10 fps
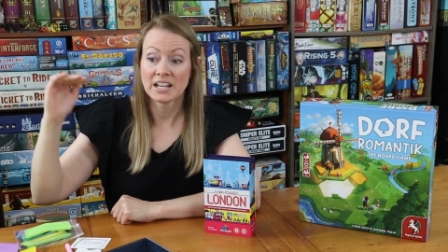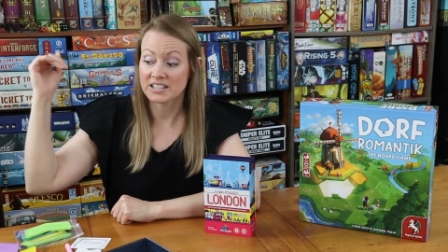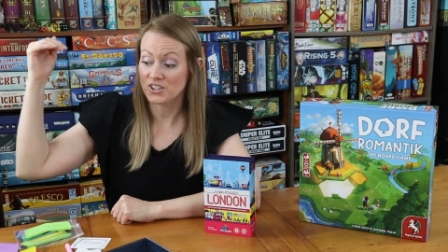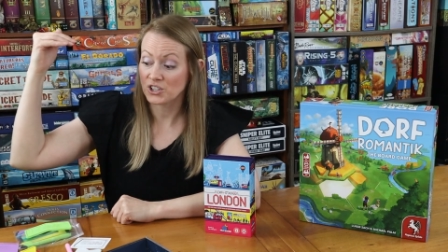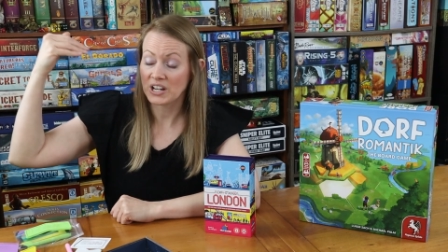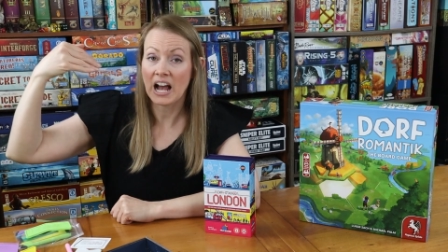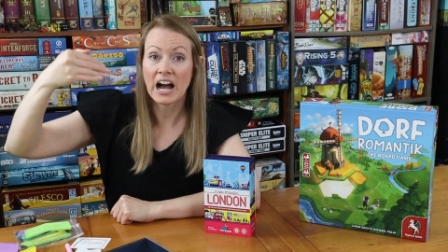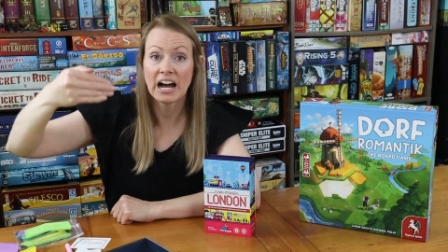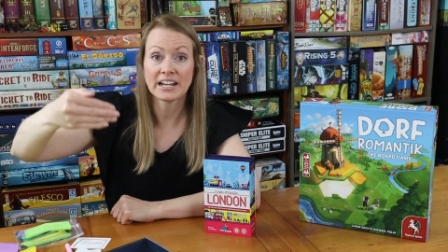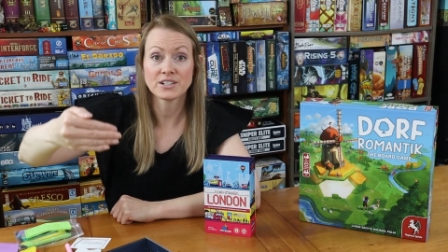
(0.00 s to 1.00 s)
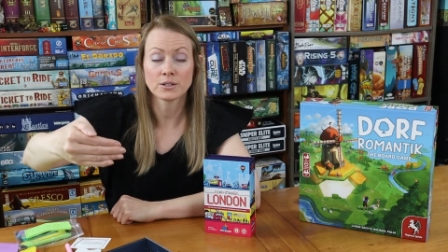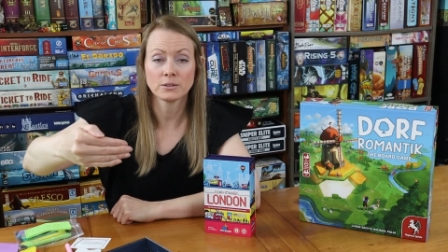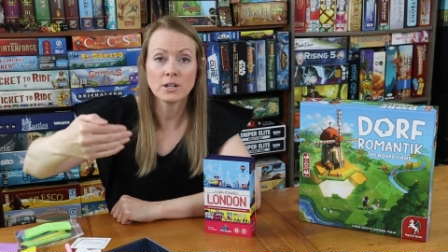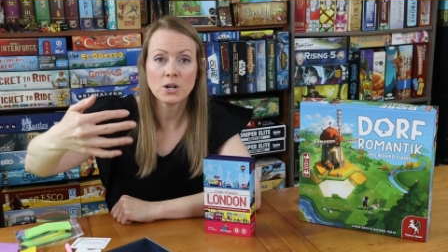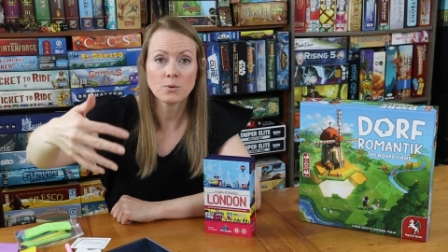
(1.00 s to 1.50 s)
essentially high to
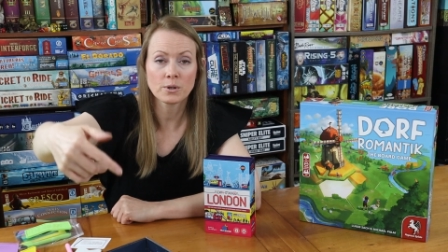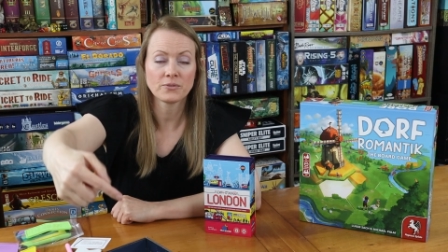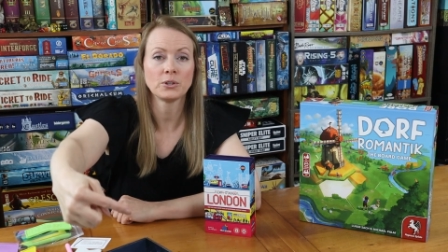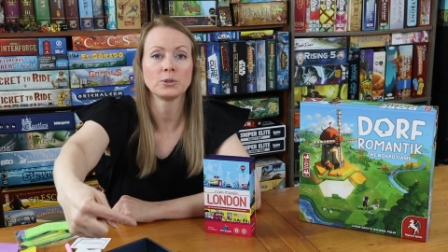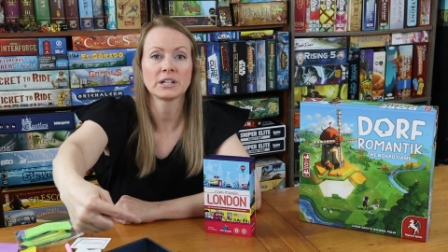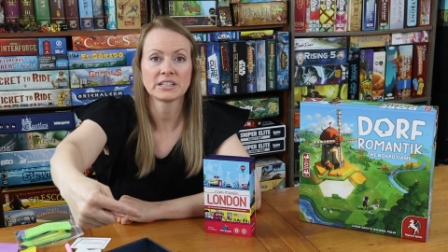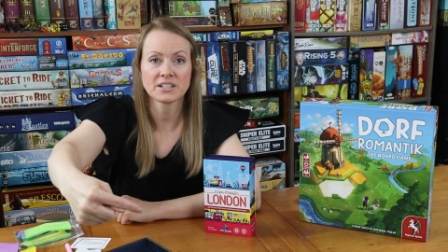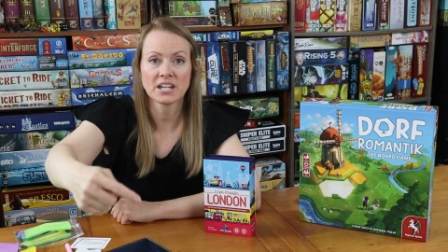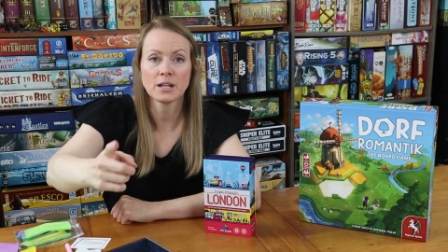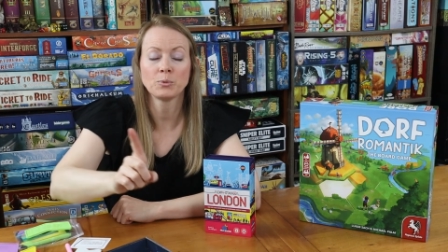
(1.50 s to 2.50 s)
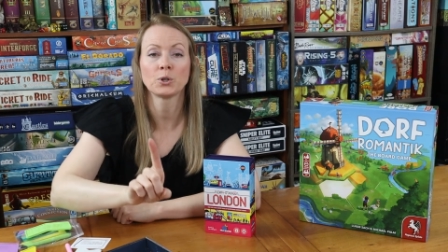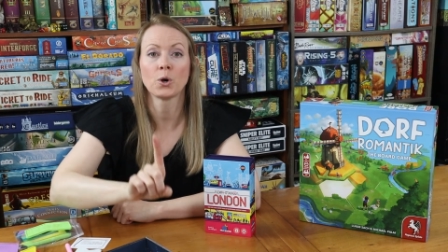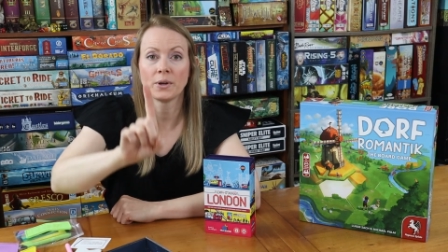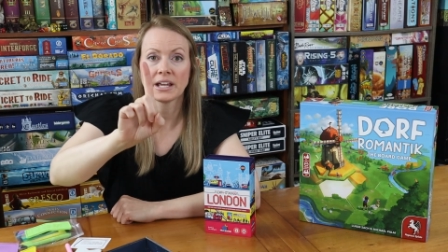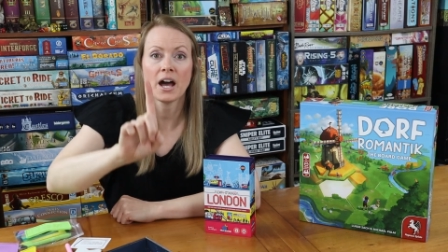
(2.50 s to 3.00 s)
low, or if you look at the table
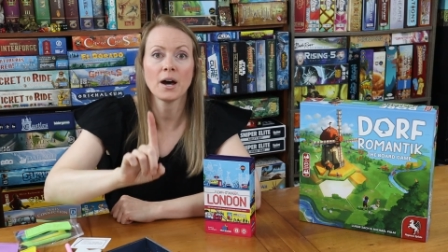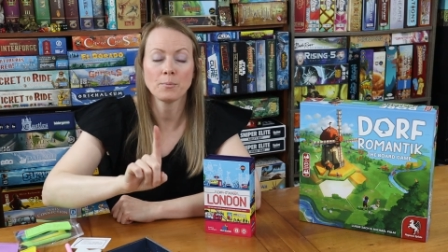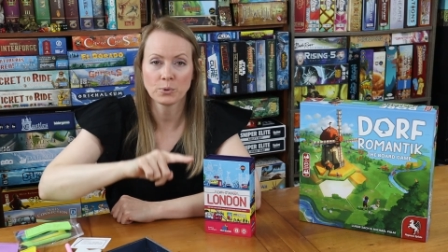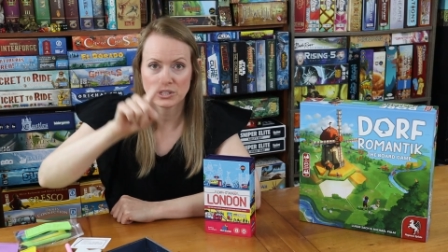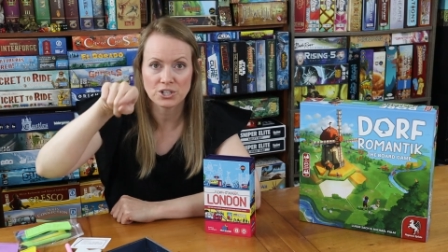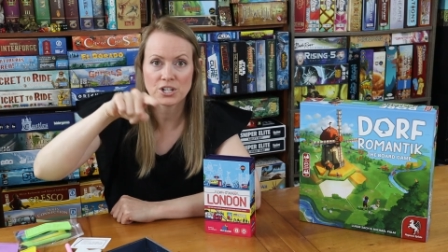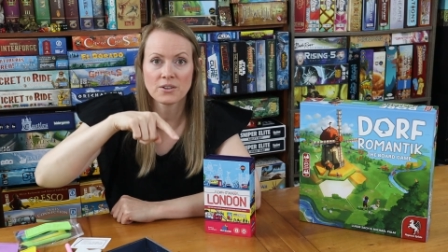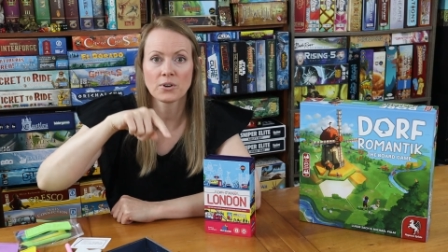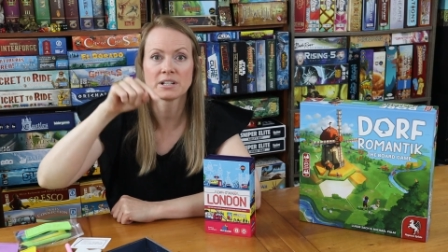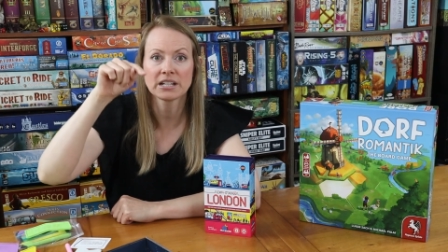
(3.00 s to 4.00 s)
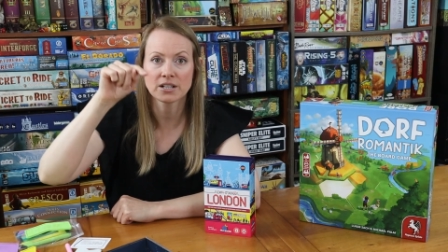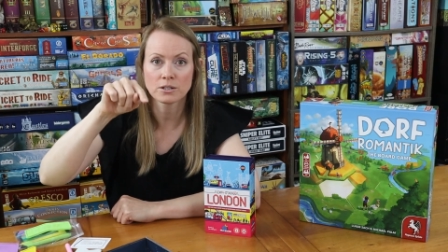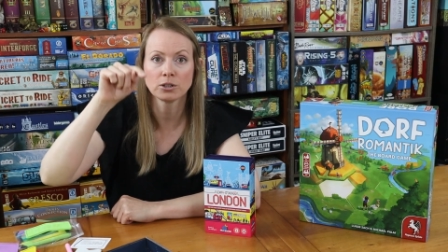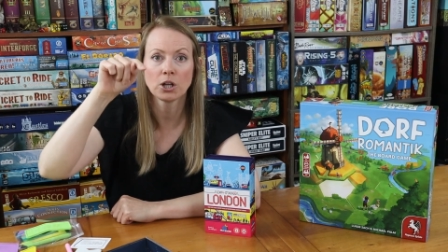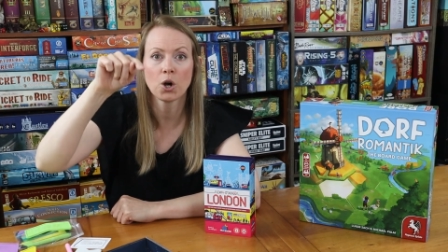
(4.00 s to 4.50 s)
going up with the chevrons, it's
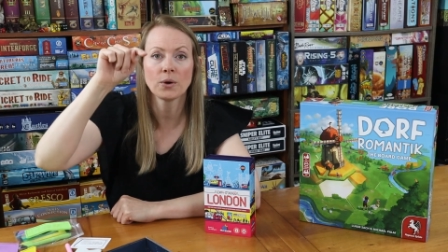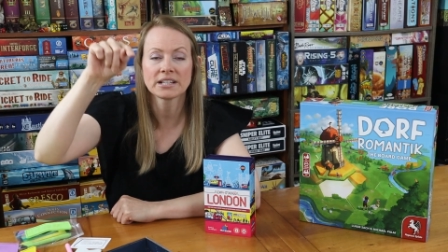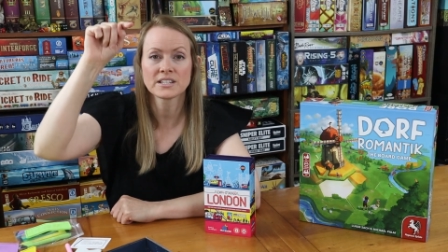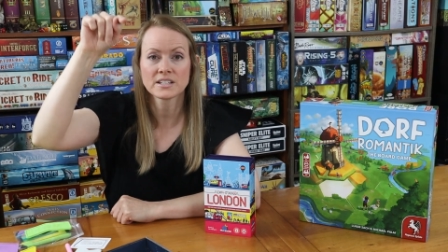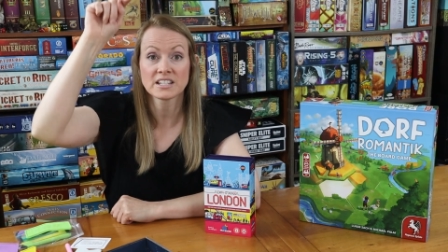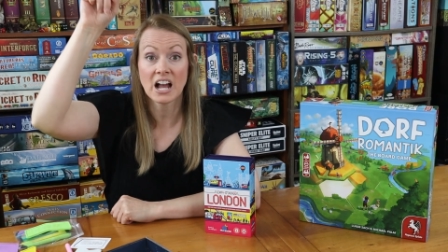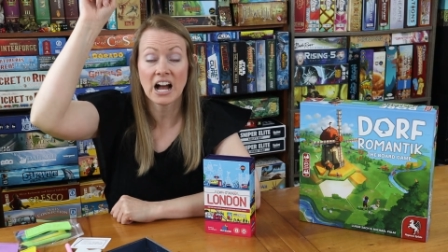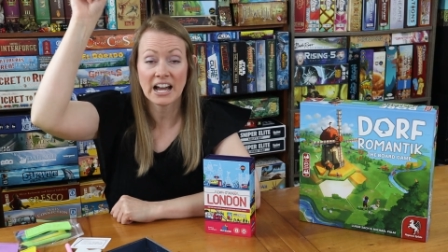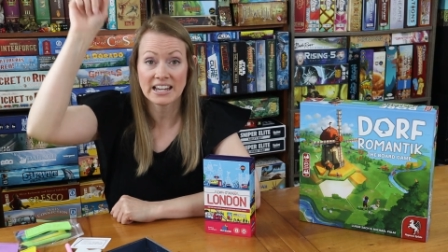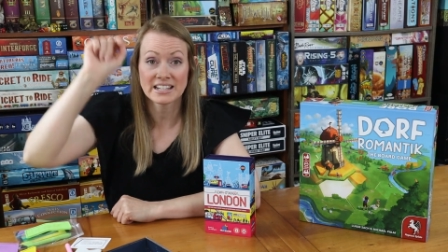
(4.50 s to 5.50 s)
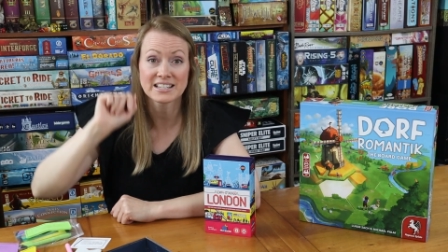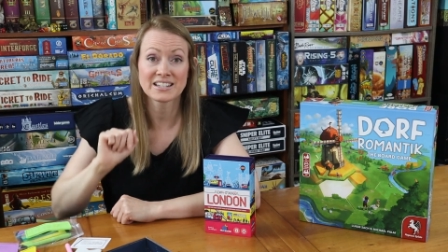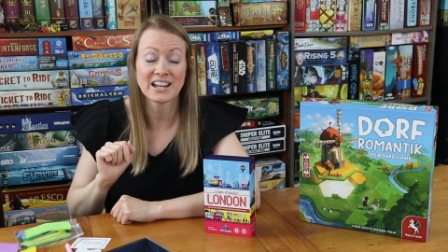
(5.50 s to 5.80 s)
lowest to highest.